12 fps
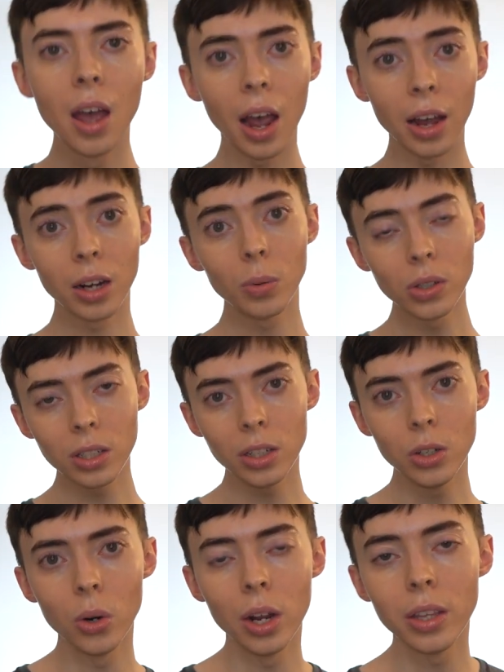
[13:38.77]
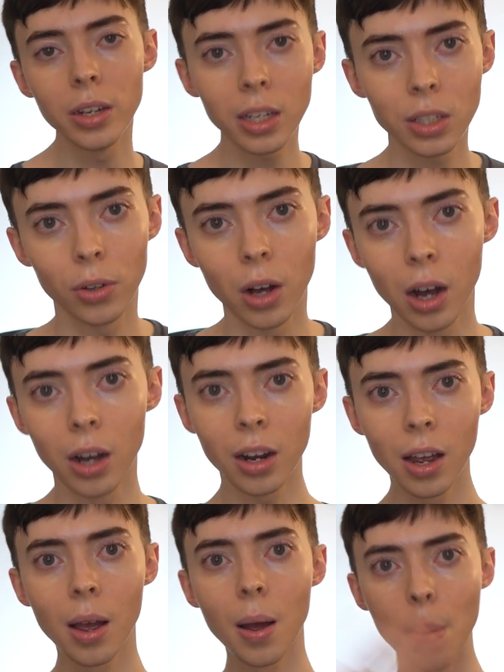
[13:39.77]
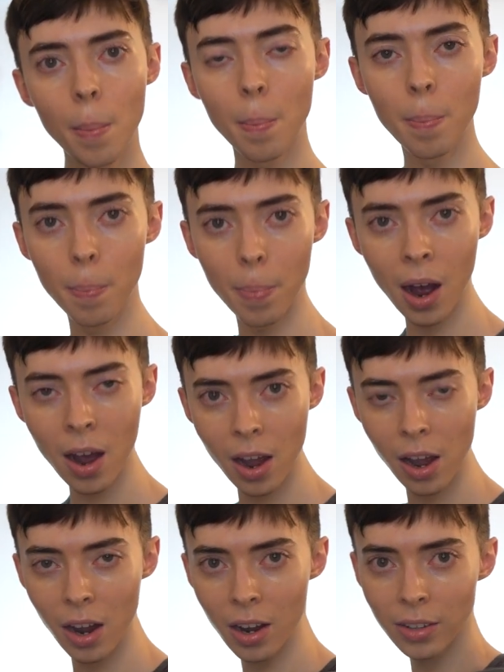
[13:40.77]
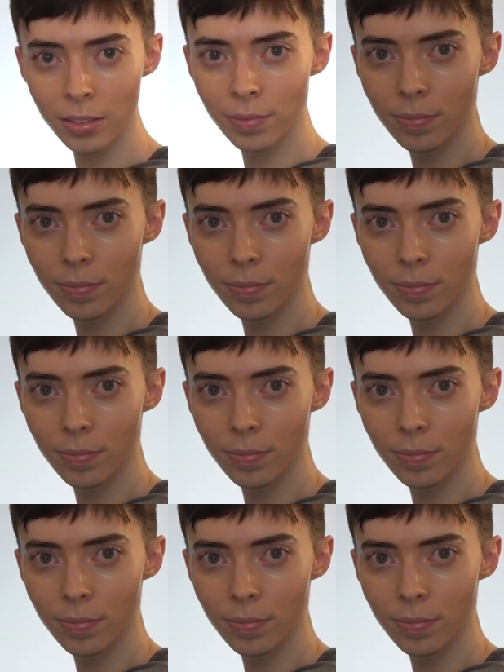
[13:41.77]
And I will see you in the next vlog. Bye.